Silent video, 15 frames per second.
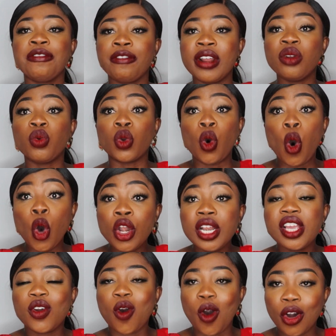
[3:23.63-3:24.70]
friend will
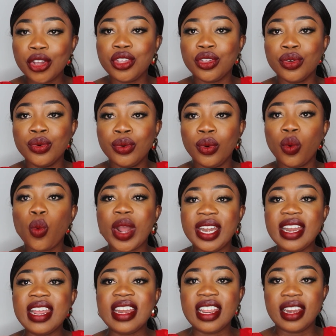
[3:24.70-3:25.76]
only call you when
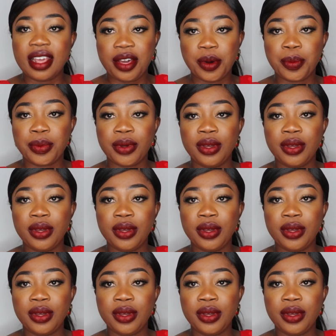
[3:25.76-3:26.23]
they need help.